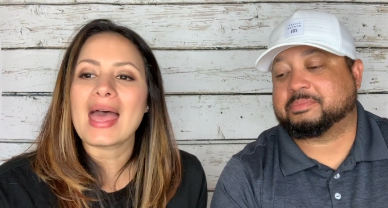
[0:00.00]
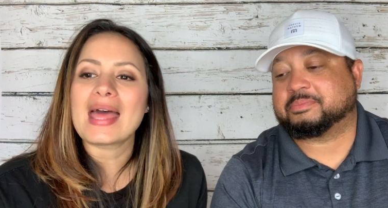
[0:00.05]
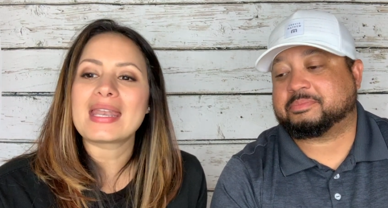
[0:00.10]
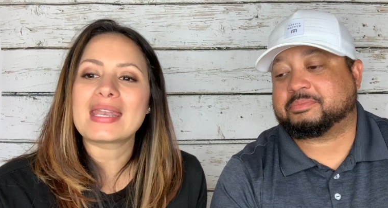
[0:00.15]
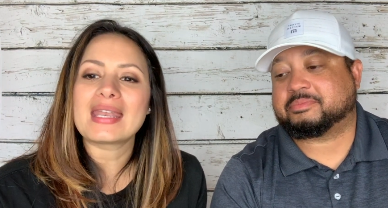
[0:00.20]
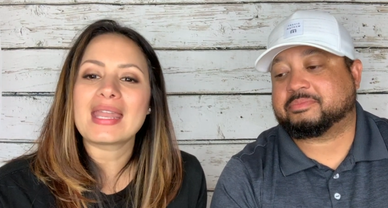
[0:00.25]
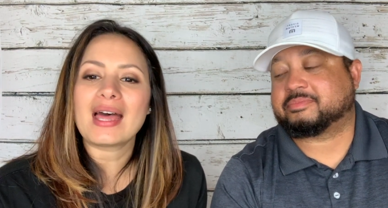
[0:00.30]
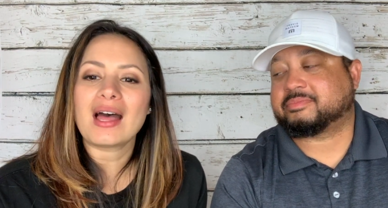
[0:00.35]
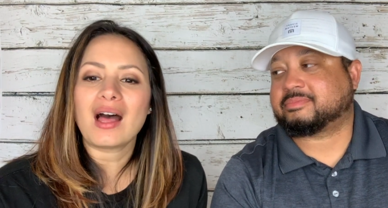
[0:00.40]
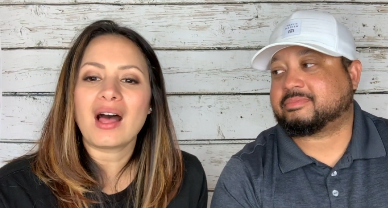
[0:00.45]

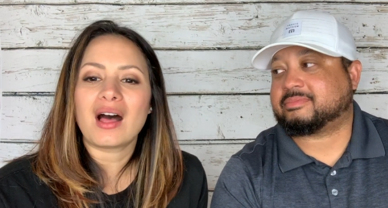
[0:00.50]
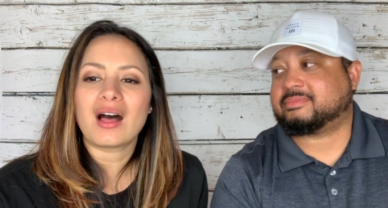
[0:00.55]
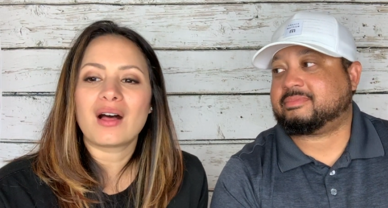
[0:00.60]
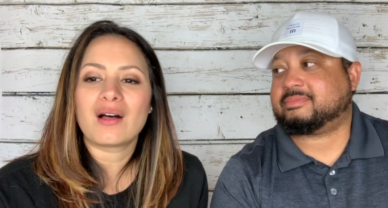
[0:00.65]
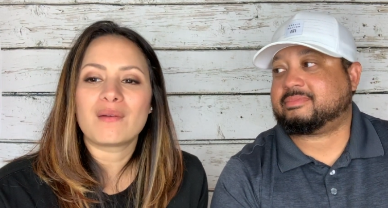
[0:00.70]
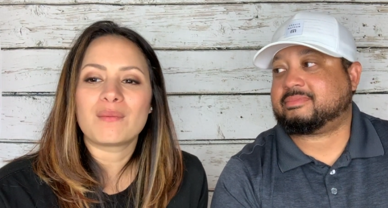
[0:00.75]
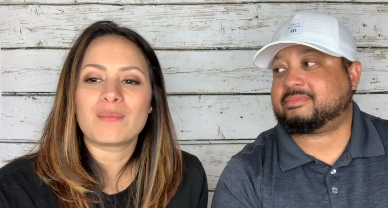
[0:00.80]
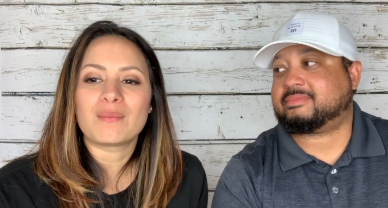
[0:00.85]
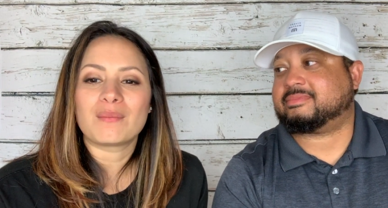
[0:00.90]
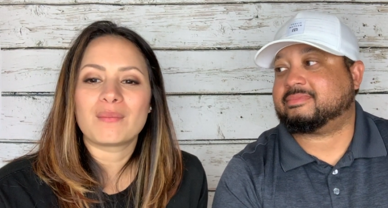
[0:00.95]
Speaker 1: And
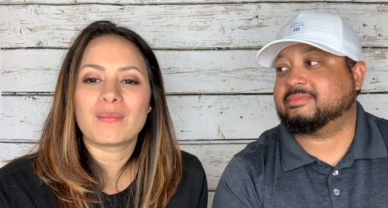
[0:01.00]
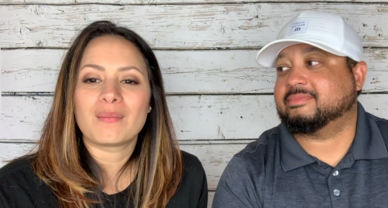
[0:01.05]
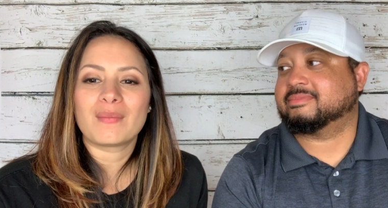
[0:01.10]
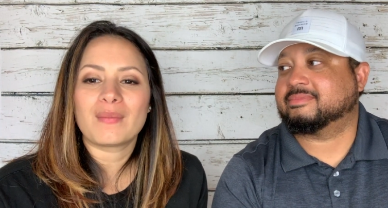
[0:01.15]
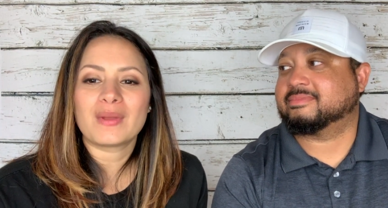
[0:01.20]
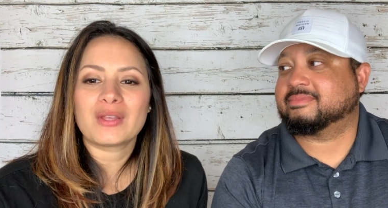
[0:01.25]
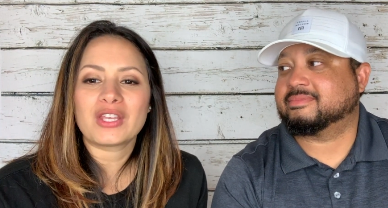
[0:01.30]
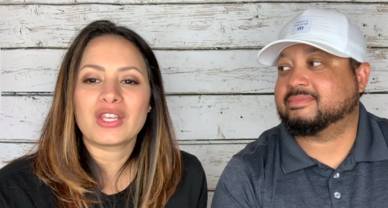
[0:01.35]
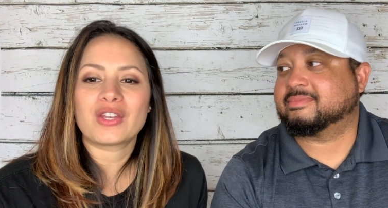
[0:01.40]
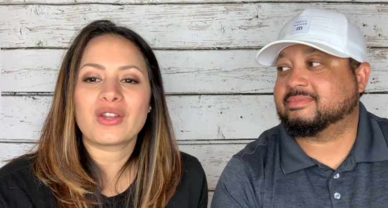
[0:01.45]
um,
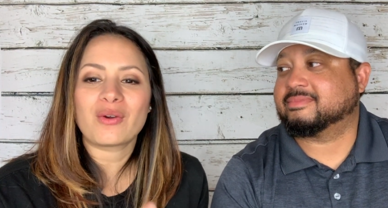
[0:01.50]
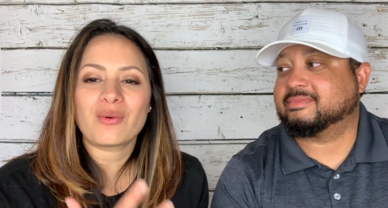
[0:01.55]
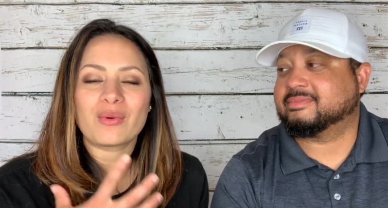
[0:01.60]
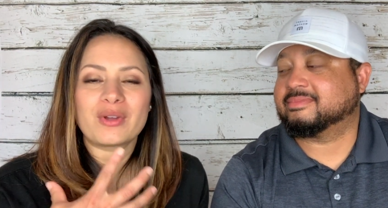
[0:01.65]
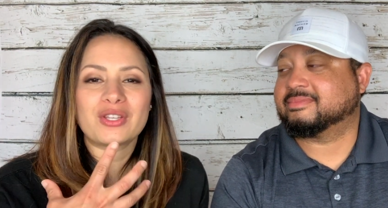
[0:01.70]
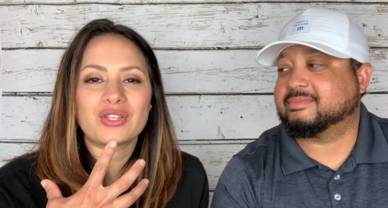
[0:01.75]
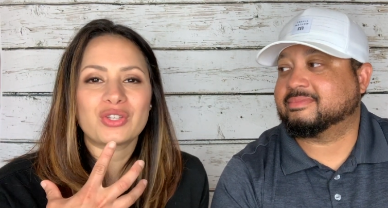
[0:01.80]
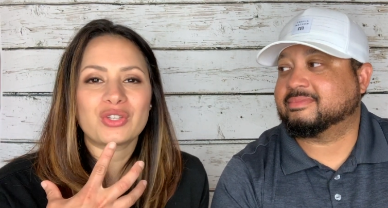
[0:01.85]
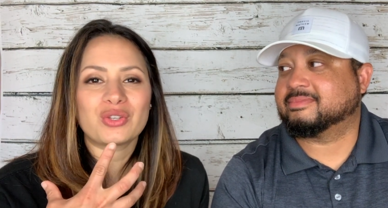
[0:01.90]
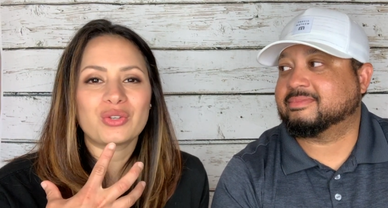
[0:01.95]
you know,
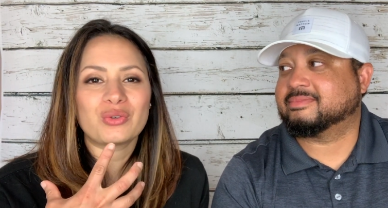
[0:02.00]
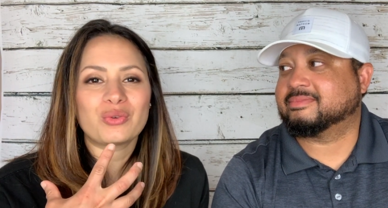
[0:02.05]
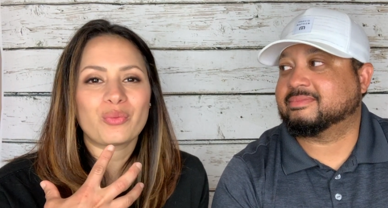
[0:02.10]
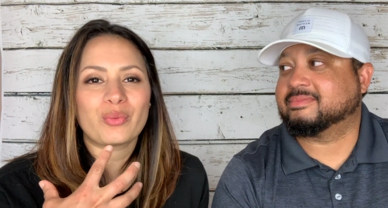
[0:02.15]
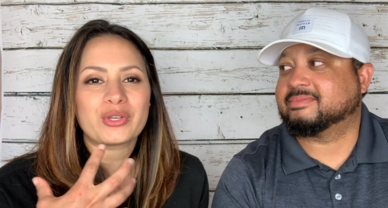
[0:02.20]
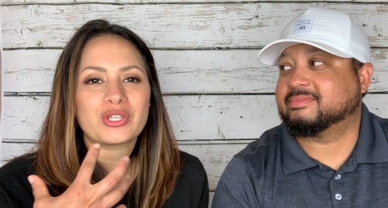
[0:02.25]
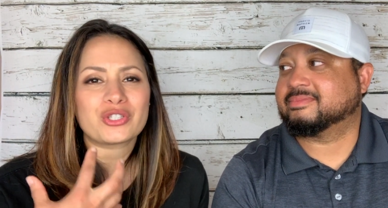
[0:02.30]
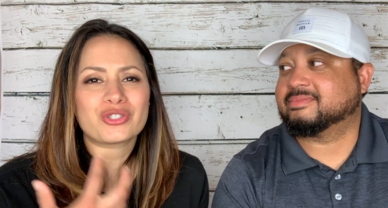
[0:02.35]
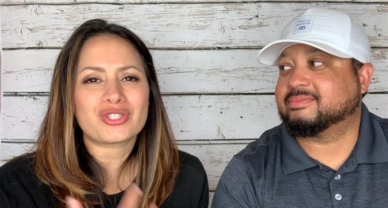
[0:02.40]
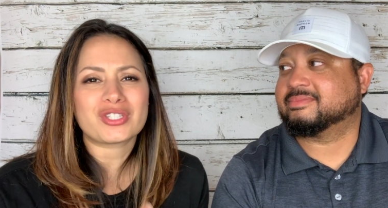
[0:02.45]
when you
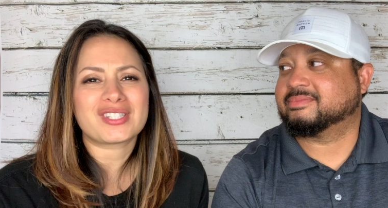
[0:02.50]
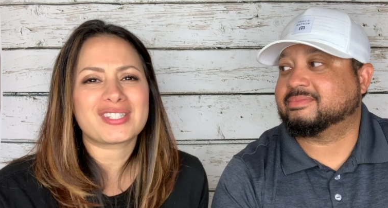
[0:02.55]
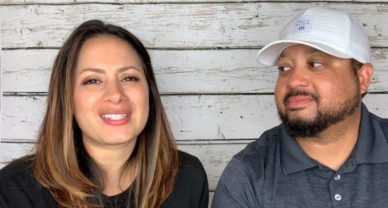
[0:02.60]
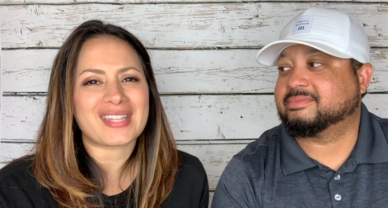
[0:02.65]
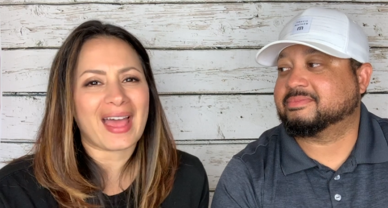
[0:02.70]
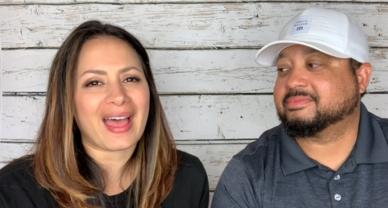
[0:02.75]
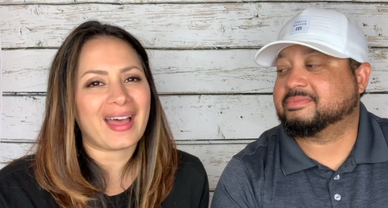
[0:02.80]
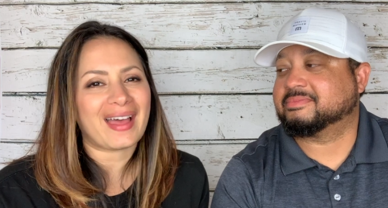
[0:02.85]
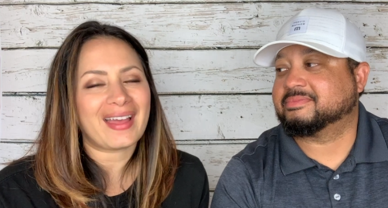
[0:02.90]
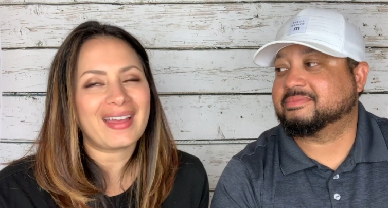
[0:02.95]
when you're just
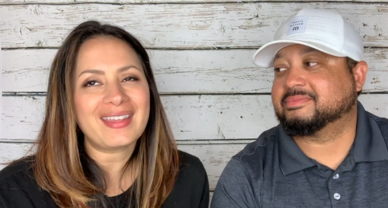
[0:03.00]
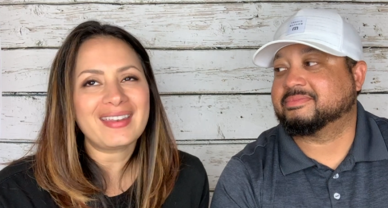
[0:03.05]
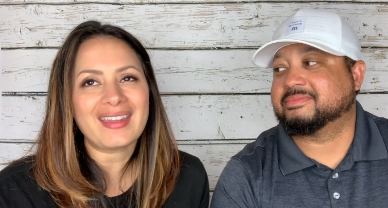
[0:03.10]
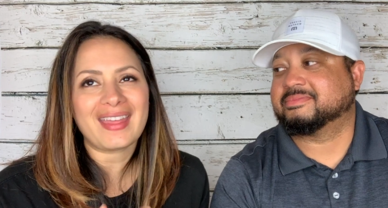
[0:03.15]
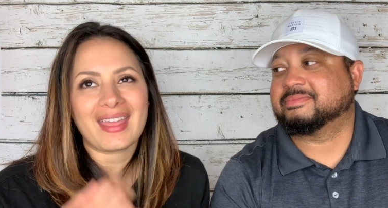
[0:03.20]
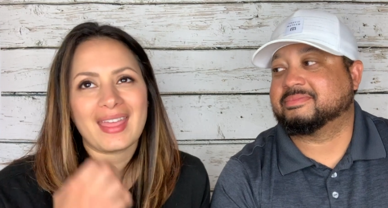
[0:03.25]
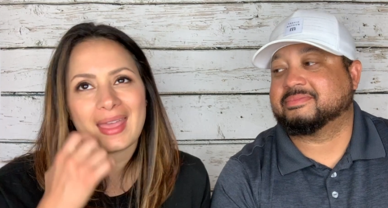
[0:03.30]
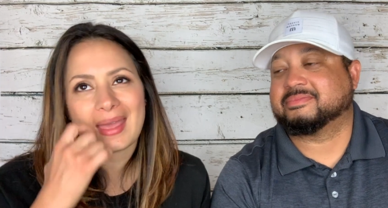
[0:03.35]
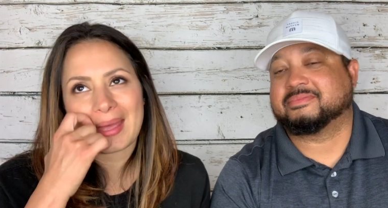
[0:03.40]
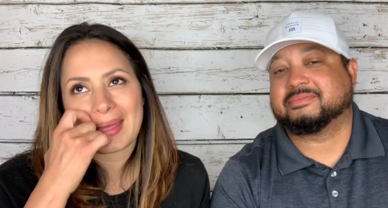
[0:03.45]
sad
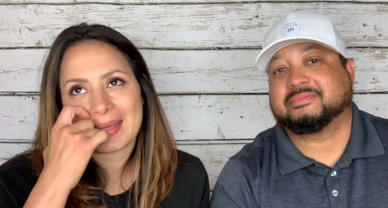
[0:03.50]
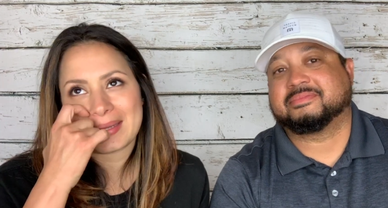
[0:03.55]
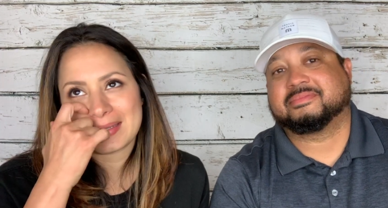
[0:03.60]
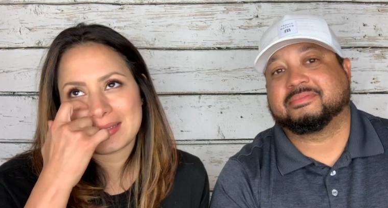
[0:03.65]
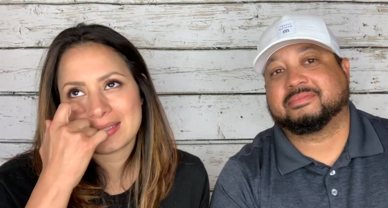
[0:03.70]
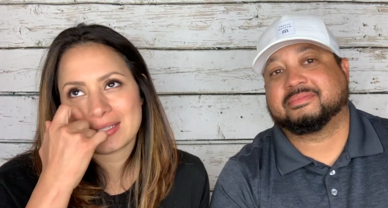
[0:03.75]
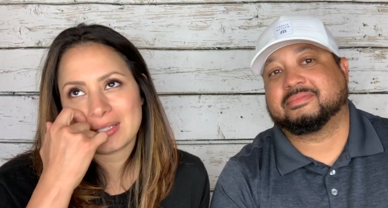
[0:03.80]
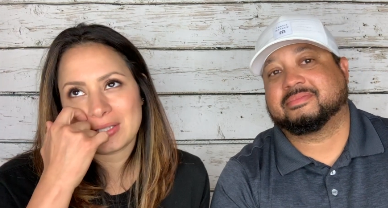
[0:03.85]
and